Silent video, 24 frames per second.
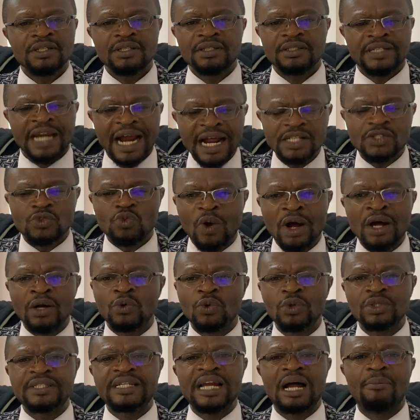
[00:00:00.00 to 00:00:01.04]
That's one
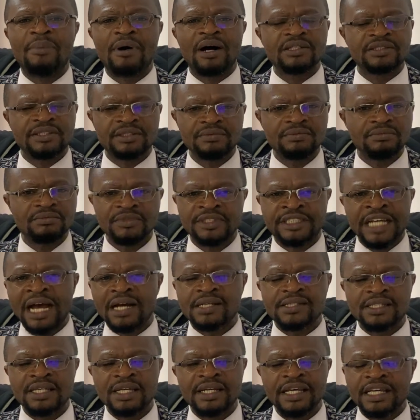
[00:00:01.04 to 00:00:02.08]
good thing about
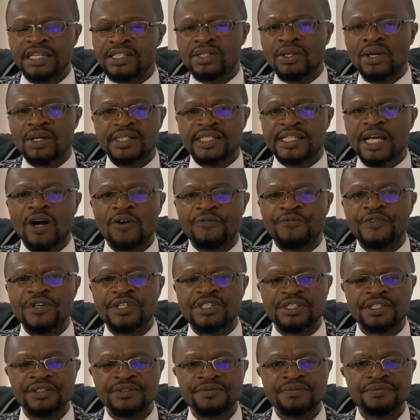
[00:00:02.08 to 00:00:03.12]
Jackson. He's not
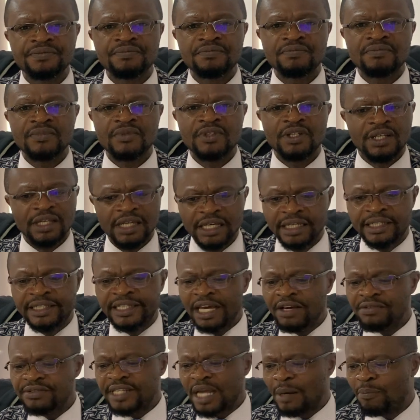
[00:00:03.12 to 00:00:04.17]
selfish. He
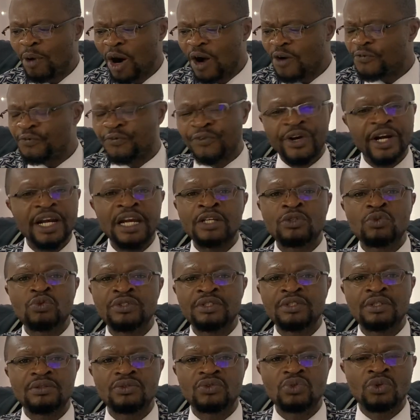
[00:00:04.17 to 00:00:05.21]
gives the ball freely
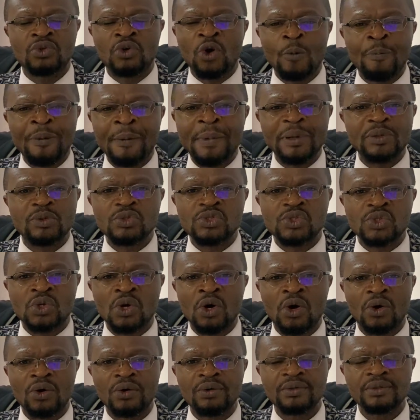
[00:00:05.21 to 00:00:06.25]
to Kopama to
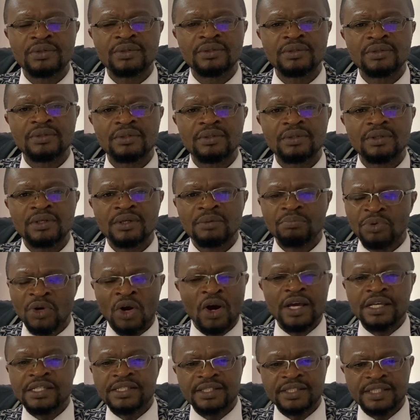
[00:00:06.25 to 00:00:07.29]
score.
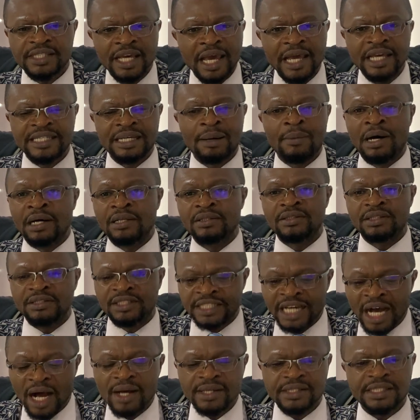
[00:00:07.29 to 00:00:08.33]
Because it's about
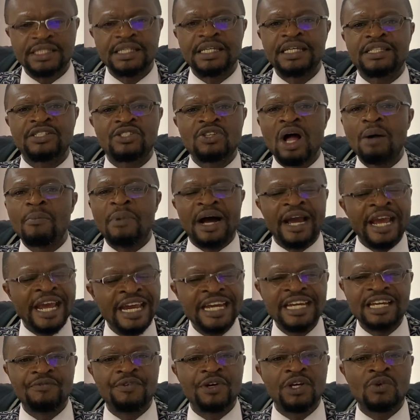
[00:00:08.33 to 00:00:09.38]
Chelsea. It's not about
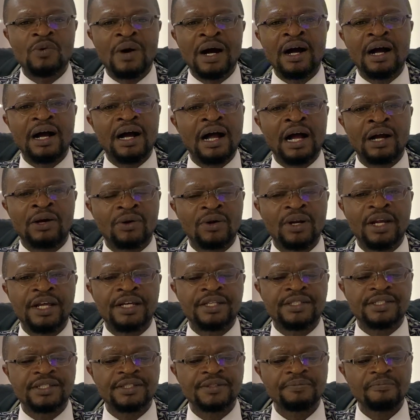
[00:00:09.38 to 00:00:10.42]
individual
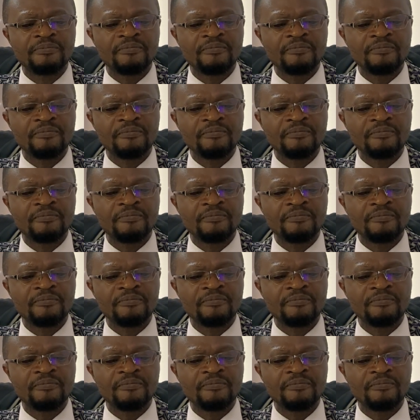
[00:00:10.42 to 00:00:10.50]
accolades.